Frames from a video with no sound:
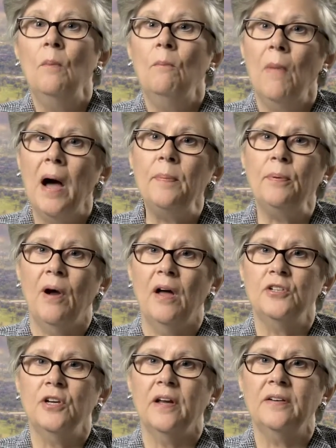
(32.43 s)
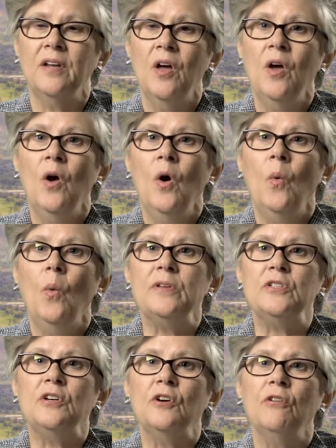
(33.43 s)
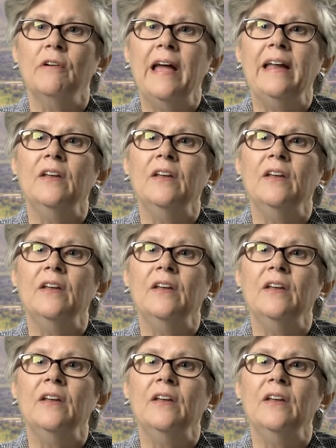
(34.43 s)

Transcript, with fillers: My project was to create